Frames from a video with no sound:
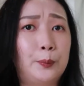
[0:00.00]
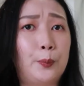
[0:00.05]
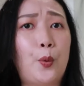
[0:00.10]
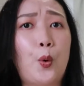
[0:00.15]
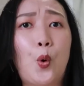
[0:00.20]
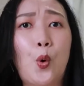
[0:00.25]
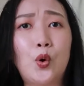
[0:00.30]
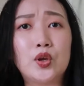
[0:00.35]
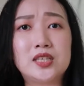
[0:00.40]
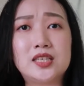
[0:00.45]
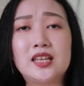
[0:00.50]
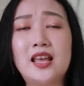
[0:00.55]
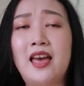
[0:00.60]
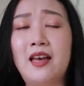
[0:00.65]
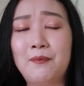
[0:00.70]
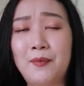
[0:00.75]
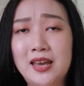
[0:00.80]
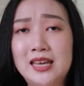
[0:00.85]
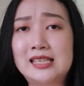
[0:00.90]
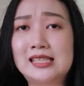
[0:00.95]
post
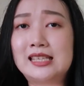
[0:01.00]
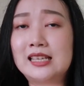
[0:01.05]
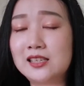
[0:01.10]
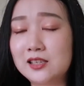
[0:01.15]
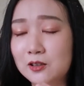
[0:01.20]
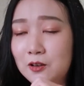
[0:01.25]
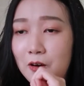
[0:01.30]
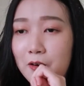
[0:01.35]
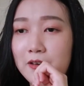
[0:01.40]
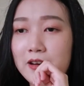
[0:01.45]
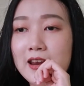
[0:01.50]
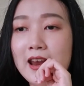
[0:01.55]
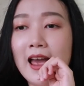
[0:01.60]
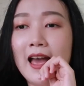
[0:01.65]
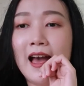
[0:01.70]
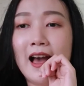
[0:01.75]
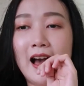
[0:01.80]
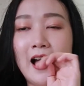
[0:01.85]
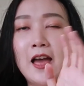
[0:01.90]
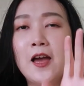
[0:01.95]
at my Insta story.
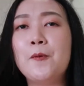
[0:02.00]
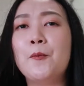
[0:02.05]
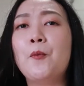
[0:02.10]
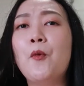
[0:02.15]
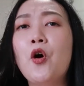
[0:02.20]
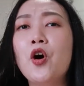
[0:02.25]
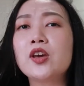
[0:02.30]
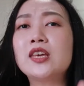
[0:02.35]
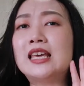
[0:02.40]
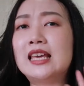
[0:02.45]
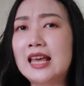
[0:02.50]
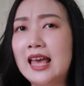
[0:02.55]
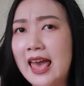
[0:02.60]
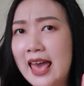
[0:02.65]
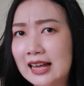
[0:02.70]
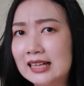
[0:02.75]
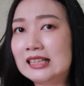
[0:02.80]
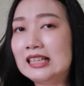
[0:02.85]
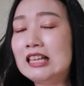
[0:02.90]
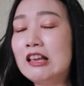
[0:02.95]
I am more
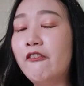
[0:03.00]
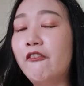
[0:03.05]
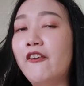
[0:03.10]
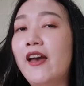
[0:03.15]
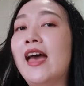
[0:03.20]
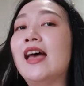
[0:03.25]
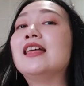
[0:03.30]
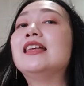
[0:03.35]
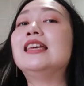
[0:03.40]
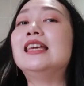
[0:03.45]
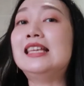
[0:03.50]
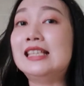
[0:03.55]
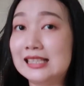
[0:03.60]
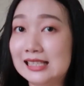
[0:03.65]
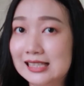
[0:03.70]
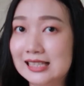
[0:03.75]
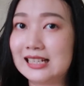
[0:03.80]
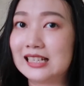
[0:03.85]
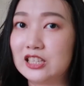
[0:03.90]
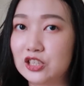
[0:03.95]
active at
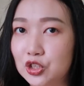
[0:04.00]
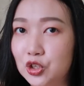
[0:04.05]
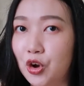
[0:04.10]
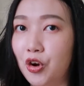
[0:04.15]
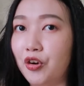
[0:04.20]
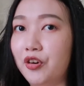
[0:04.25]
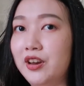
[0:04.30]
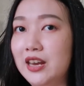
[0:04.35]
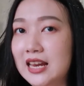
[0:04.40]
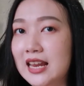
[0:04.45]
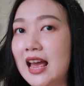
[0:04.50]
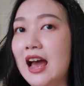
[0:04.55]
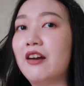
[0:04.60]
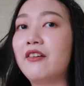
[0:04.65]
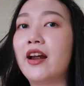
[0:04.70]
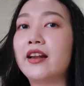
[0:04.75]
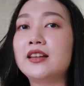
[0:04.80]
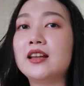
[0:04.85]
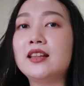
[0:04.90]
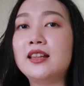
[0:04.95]
Insta story,
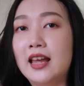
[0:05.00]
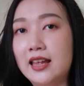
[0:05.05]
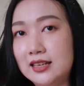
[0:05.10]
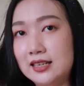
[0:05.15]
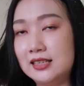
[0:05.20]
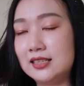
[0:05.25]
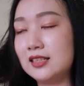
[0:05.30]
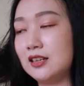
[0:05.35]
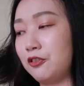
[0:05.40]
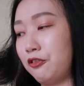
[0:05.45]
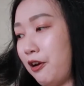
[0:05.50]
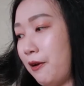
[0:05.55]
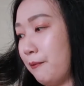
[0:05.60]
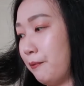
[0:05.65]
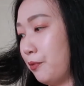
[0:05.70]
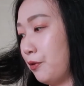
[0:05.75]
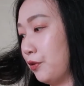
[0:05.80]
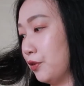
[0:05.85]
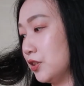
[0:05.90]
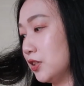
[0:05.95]
rather than
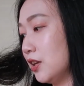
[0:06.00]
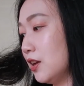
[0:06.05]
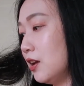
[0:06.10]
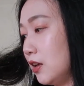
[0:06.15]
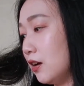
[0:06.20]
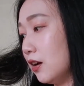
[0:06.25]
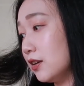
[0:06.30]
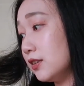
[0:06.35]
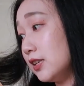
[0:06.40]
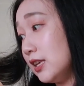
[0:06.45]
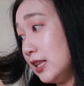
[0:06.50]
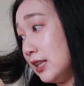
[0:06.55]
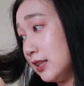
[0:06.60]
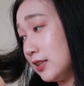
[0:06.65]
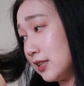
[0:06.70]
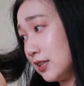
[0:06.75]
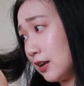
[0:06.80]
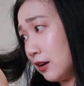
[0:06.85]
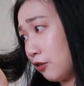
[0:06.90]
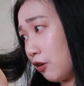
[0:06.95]
Instagram post, because
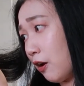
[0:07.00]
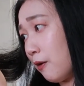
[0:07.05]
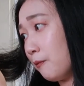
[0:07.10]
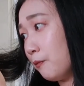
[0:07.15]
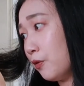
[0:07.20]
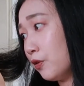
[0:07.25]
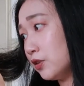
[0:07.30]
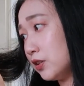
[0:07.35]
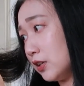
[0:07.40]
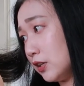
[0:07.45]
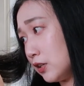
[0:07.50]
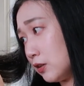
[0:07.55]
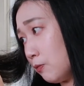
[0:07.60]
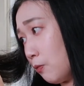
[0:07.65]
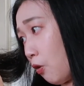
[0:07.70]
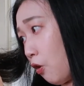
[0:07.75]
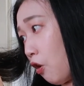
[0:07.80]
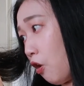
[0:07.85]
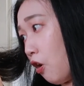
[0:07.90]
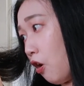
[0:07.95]
Instagram post is
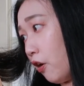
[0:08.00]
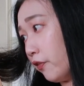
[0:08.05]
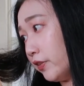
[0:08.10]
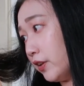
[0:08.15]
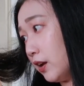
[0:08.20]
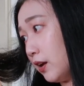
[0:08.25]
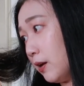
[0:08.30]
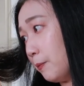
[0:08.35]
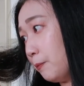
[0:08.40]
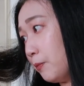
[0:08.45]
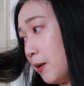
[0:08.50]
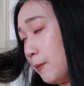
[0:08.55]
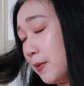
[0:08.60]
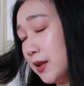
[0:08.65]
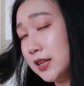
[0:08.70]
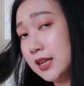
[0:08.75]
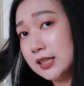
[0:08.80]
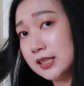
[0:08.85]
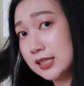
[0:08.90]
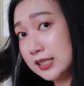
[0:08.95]
more on a
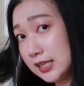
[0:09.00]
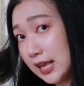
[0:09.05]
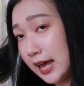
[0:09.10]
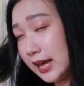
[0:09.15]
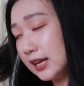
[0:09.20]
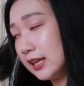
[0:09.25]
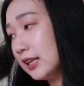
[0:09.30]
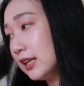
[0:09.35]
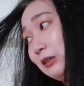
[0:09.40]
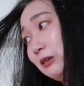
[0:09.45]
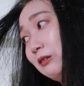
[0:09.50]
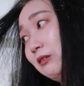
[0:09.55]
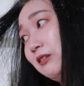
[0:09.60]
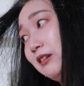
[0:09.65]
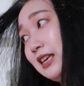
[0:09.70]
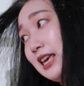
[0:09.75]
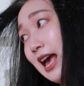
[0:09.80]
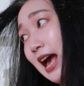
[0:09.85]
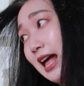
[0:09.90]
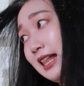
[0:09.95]
permanent site. So
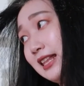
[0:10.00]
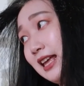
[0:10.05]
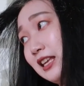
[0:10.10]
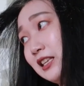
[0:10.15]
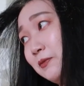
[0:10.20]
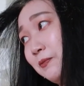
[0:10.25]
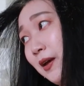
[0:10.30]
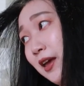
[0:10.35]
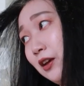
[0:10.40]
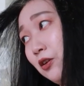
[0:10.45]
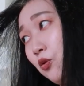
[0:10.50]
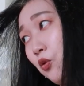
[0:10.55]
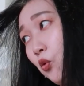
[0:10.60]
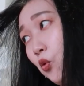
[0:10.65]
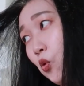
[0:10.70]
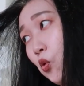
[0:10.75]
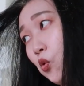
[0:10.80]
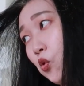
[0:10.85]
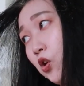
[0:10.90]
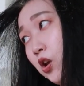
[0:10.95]
yeah, that's my
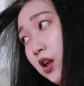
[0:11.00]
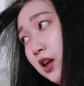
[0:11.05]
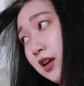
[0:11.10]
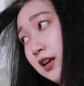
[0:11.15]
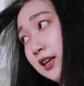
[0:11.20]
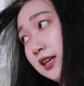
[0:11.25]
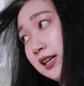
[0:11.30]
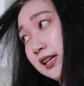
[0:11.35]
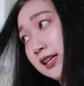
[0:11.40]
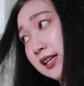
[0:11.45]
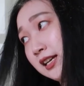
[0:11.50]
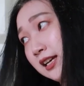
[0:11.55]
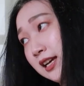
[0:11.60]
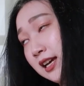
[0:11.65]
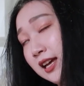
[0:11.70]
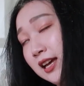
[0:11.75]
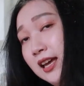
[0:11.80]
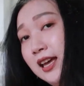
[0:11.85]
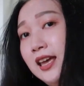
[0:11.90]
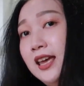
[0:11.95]
goal,
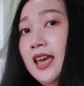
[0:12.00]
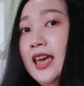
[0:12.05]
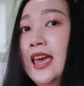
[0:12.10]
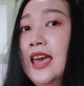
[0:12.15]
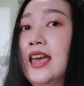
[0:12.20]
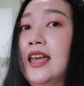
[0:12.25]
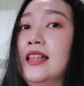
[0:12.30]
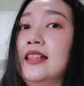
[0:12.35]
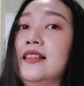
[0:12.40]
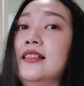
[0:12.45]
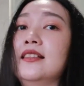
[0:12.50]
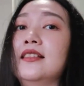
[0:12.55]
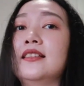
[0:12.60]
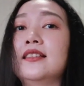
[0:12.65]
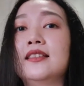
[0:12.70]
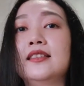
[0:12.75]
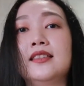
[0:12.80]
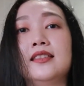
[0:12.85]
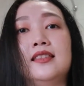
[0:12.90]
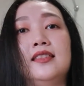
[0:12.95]
and
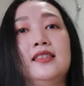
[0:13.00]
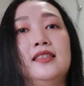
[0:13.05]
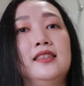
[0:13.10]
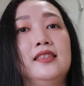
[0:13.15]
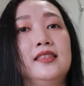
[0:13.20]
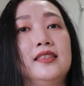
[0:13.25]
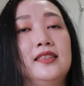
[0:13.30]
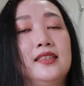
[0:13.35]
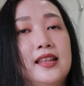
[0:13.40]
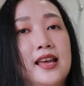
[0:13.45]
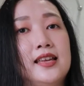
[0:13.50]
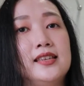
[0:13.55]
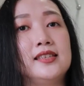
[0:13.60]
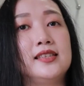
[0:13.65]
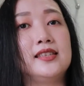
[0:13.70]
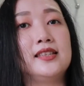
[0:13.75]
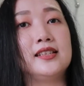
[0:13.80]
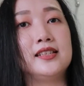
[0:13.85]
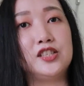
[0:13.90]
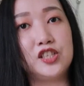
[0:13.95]

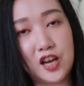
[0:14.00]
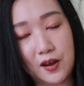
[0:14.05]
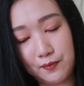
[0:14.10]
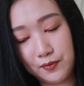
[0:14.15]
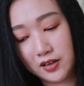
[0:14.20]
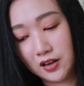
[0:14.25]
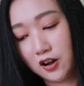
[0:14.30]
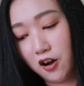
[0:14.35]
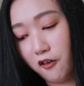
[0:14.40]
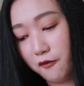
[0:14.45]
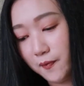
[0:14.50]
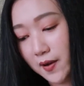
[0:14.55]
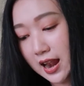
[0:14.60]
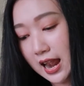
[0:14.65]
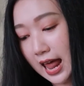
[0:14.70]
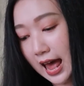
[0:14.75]
that's the chapter of my